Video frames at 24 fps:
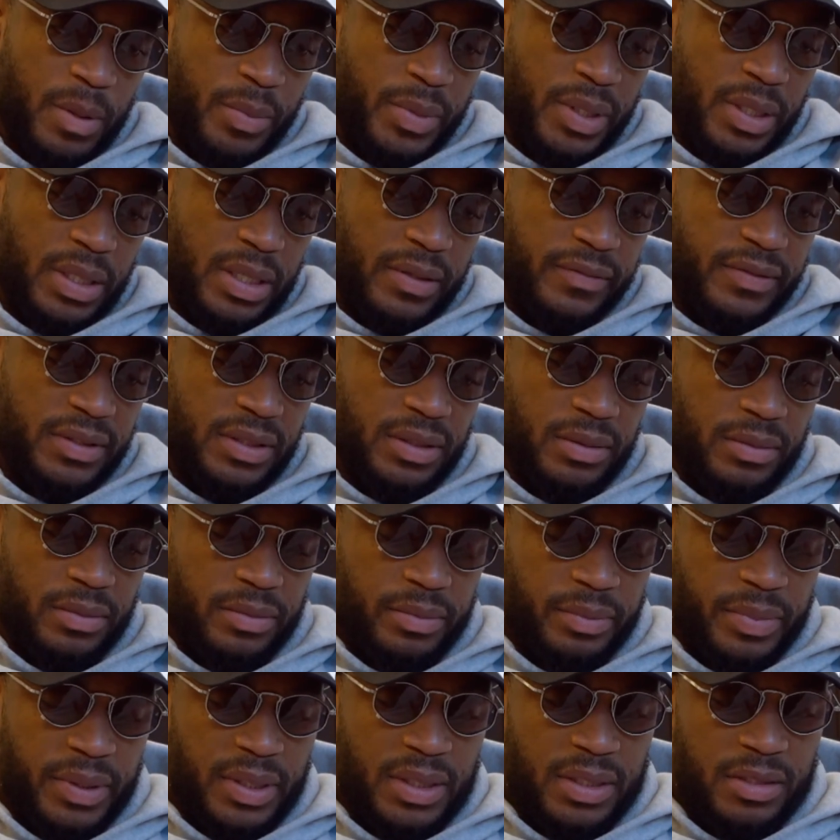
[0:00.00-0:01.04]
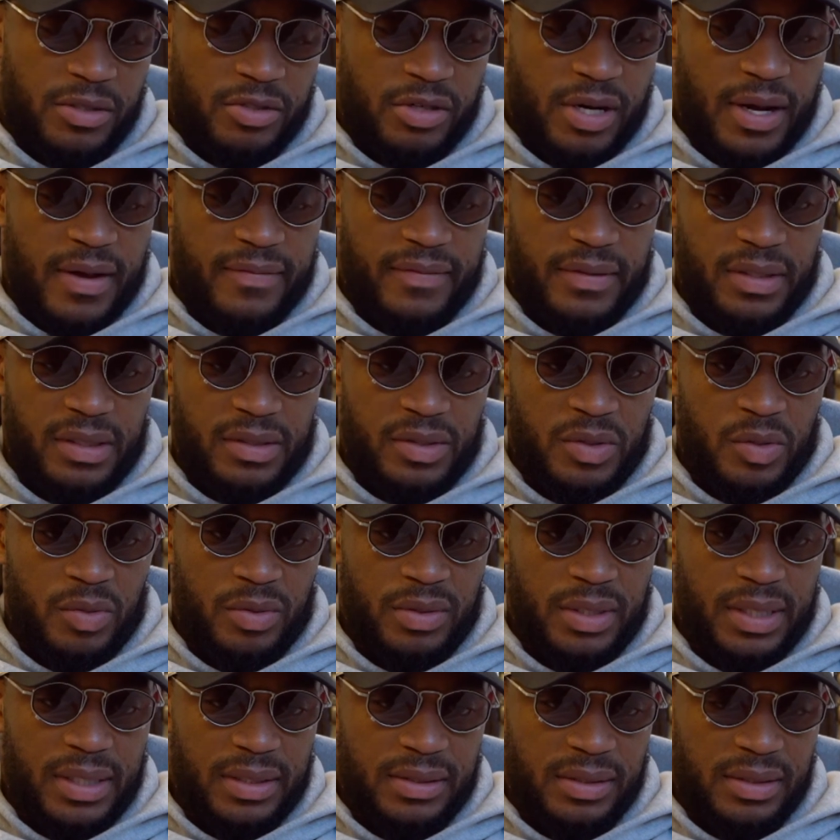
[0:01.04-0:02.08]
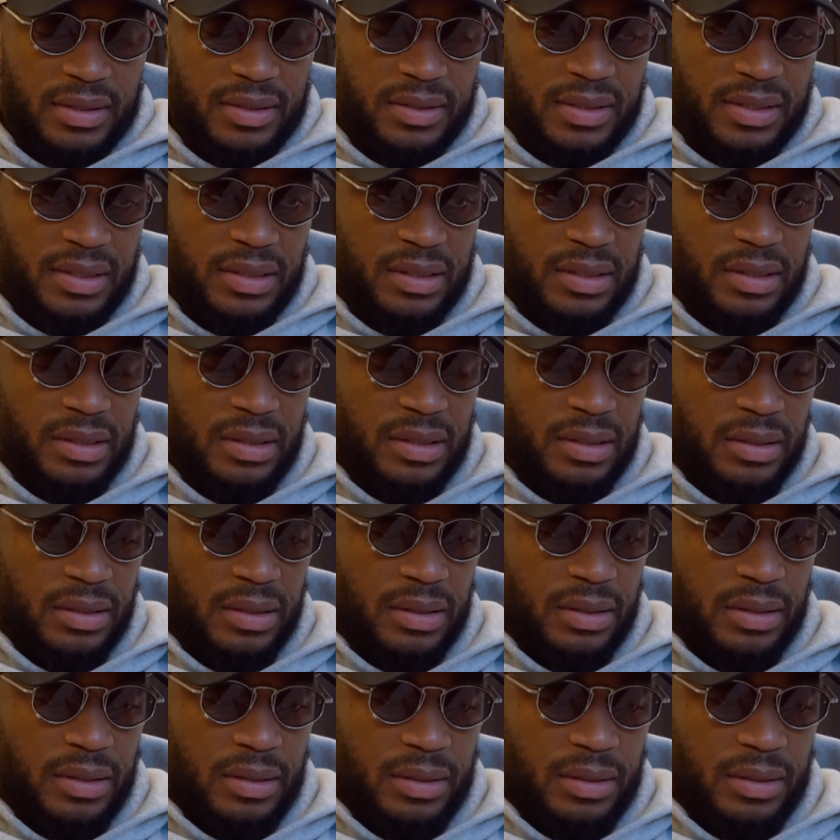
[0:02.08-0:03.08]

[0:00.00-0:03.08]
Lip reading: mean, obviously, being drafted in 2010,